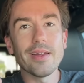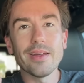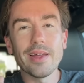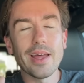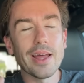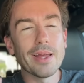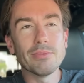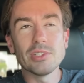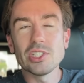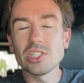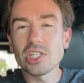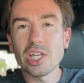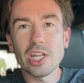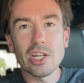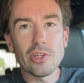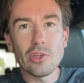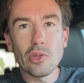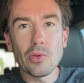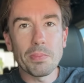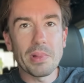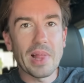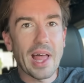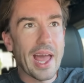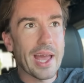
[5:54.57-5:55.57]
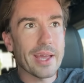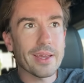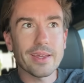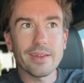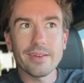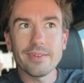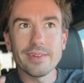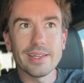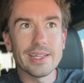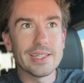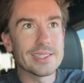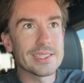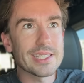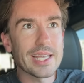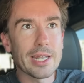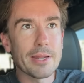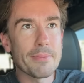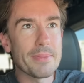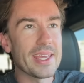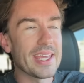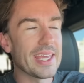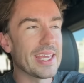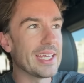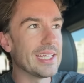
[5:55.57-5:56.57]
I'm just going to do black. It's going to
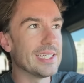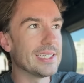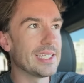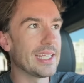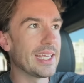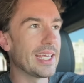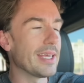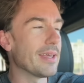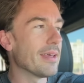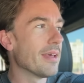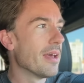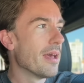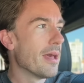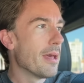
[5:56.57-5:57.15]
be easy,